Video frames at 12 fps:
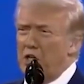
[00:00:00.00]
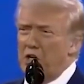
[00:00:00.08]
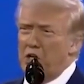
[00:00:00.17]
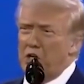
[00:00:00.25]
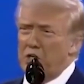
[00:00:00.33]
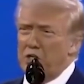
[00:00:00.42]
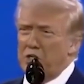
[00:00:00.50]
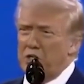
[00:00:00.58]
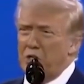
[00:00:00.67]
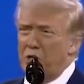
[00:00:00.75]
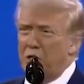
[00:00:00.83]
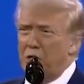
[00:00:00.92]
cheaters,
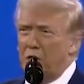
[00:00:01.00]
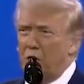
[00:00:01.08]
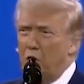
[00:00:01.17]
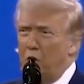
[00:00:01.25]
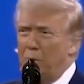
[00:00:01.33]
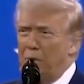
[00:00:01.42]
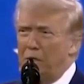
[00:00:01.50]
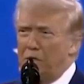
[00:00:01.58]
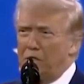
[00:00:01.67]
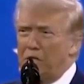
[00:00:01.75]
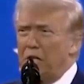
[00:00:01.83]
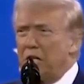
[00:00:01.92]

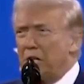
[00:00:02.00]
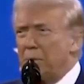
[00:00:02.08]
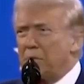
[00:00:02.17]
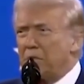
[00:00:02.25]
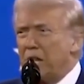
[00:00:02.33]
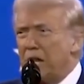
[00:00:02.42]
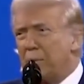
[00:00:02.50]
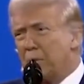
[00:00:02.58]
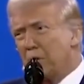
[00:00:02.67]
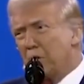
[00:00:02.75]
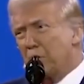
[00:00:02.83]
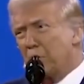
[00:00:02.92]
globalists, and deep state
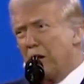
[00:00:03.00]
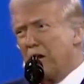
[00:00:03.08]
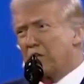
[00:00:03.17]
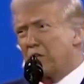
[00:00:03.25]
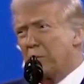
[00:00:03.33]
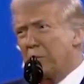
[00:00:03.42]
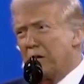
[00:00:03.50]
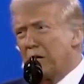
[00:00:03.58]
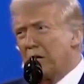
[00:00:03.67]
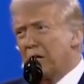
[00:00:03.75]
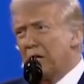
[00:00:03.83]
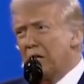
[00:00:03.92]
bureaucrats are
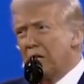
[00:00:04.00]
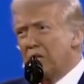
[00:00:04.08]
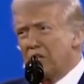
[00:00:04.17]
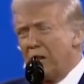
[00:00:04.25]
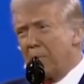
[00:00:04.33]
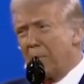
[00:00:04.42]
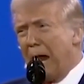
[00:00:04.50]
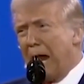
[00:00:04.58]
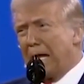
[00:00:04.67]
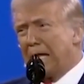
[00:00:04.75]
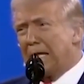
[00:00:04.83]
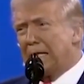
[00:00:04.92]
being sent
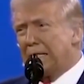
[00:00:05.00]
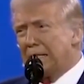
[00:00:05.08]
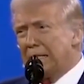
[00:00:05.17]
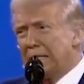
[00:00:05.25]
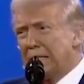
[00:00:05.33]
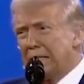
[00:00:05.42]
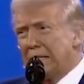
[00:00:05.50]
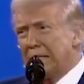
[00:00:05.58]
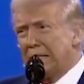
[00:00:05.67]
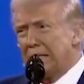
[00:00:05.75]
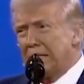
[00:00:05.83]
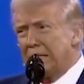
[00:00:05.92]
packing.
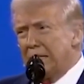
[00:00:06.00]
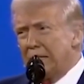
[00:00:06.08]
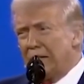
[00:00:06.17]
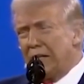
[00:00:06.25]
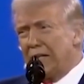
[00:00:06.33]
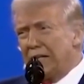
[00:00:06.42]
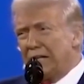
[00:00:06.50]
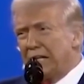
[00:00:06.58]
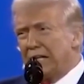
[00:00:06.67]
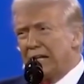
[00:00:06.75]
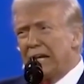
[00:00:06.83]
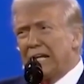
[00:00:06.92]
The
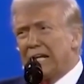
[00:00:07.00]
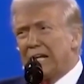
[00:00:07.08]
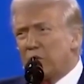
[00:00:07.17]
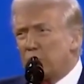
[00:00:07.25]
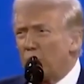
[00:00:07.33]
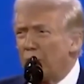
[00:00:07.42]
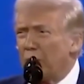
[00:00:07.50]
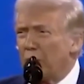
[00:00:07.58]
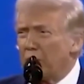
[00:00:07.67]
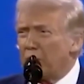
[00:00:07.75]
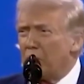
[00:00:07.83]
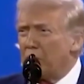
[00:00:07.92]
illegal alien
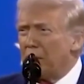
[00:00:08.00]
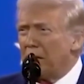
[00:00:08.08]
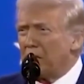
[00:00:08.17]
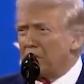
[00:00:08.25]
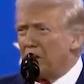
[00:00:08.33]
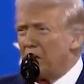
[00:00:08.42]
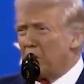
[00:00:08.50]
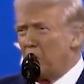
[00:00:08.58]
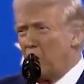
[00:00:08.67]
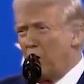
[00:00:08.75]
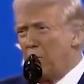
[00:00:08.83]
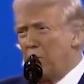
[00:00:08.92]
criminals are being sent
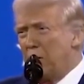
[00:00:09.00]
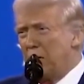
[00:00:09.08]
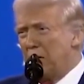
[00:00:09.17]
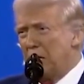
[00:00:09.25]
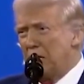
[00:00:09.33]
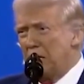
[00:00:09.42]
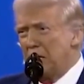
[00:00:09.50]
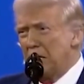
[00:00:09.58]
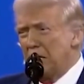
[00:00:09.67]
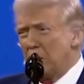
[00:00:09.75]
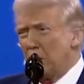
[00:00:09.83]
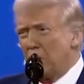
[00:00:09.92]
home.
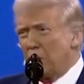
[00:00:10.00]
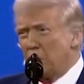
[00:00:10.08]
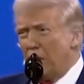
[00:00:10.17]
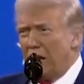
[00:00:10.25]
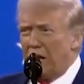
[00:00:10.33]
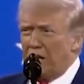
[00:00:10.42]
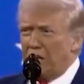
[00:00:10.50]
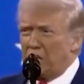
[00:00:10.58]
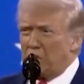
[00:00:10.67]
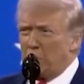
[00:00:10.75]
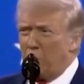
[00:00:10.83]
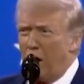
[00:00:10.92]
We're draining the
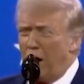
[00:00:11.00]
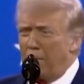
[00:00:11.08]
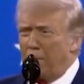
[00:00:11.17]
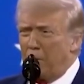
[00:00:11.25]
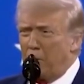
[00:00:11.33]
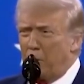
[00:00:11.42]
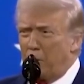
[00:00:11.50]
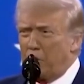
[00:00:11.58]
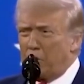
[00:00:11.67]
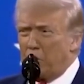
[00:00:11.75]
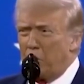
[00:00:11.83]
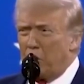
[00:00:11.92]
swamp and we're
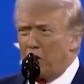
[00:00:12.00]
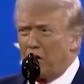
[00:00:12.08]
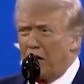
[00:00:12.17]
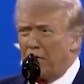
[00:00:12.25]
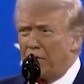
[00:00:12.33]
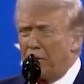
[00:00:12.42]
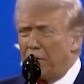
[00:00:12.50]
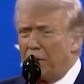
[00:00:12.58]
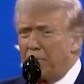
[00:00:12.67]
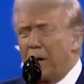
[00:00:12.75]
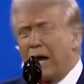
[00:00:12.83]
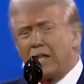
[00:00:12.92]
restoring
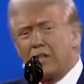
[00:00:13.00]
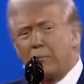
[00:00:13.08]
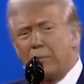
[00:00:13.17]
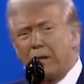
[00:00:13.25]
government by the